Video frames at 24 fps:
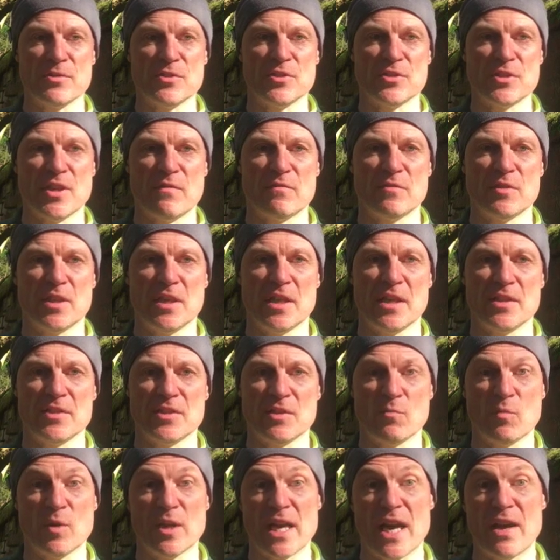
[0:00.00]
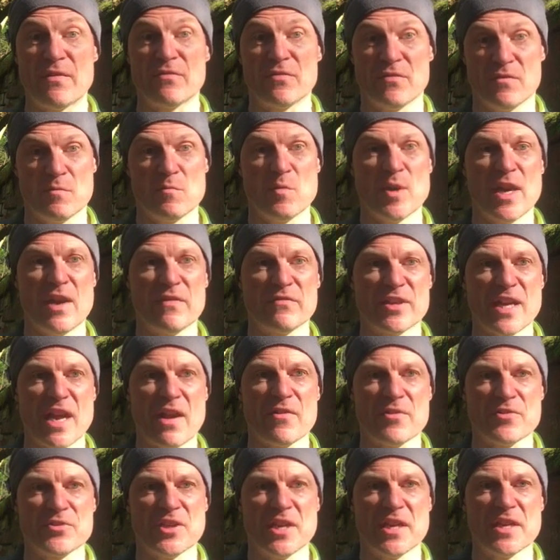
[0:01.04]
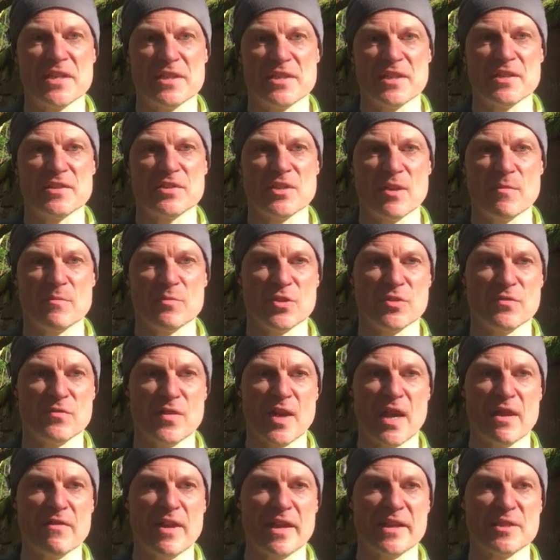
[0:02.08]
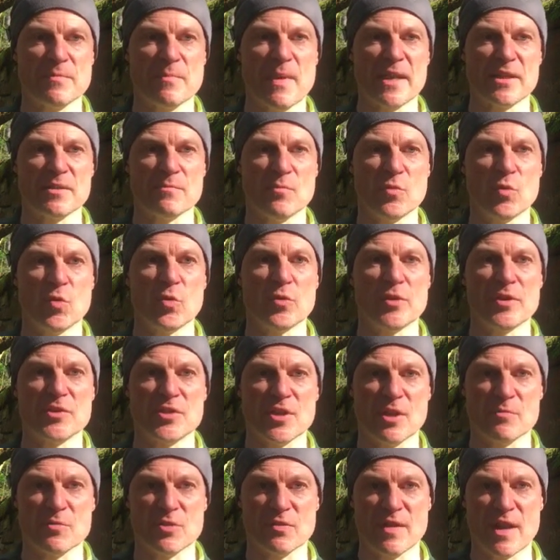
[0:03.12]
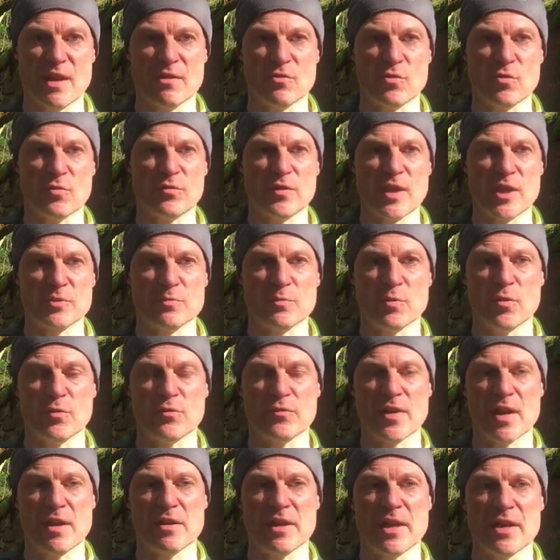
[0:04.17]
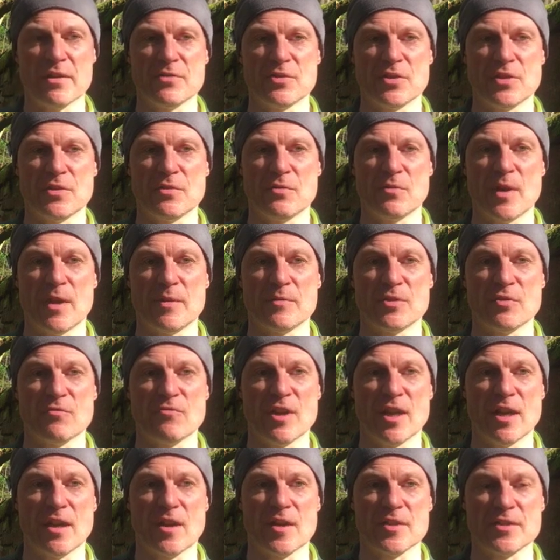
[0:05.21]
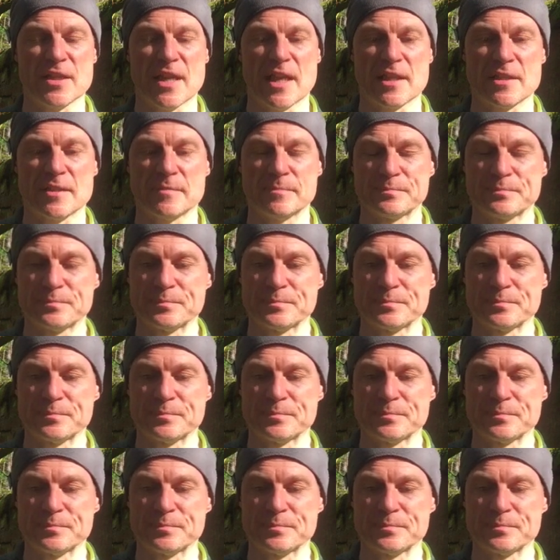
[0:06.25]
to 7 years, and we have guarantees in terms of our expect more, in terms of our all-flash portfolio to realise that.